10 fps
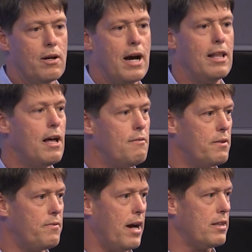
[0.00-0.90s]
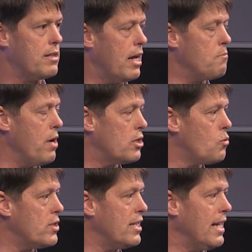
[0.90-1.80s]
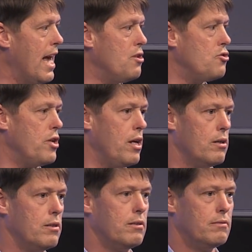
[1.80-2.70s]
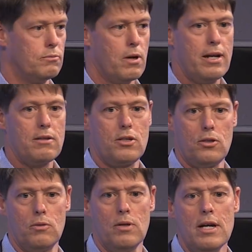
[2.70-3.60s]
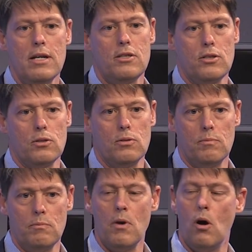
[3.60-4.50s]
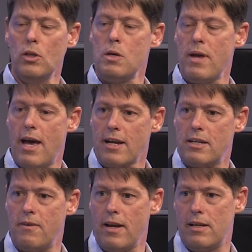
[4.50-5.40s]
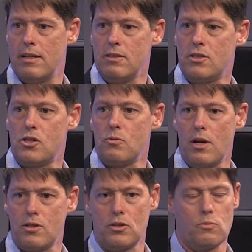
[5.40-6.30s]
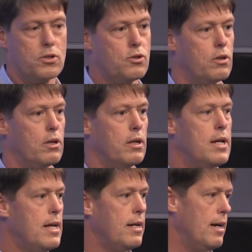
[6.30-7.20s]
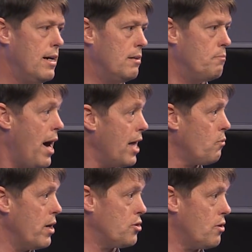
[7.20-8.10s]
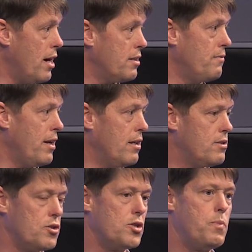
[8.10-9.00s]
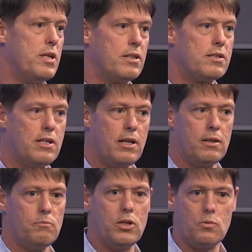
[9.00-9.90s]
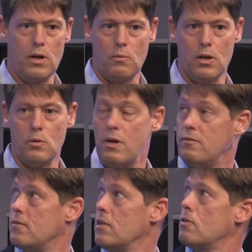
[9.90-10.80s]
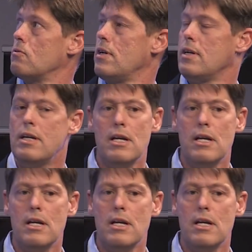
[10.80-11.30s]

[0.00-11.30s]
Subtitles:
I love the fact that they can be exquisitely engineered, right, to only be activated in situations where certain pathways are activated, such as P16, P21, or P53.